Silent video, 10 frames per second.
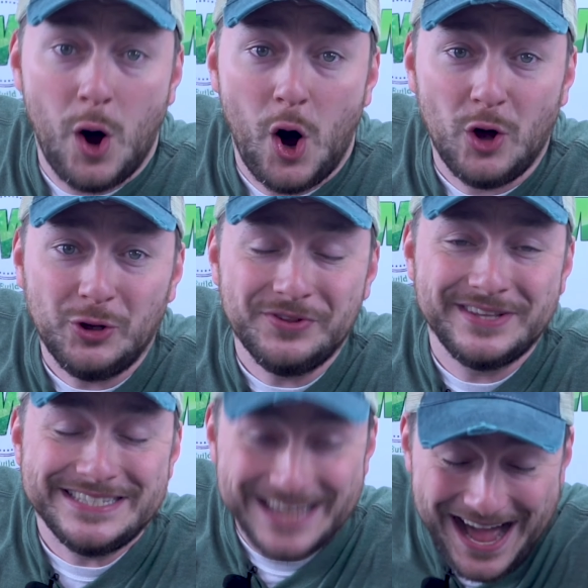all
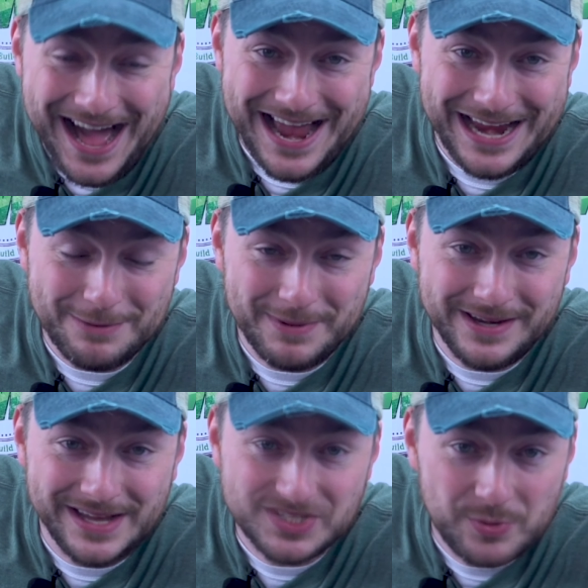the time.
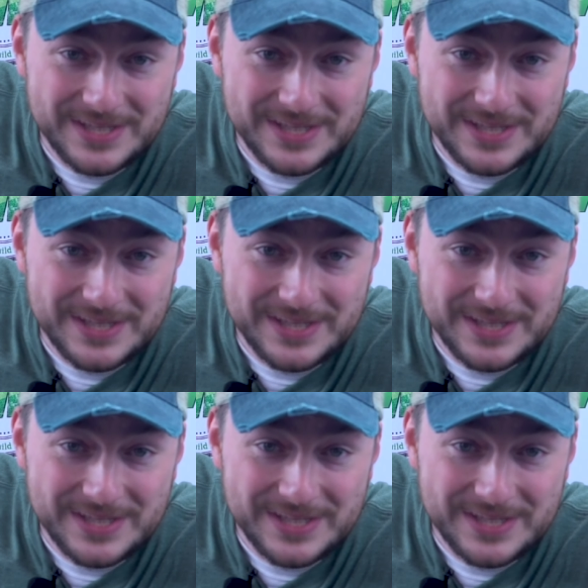And as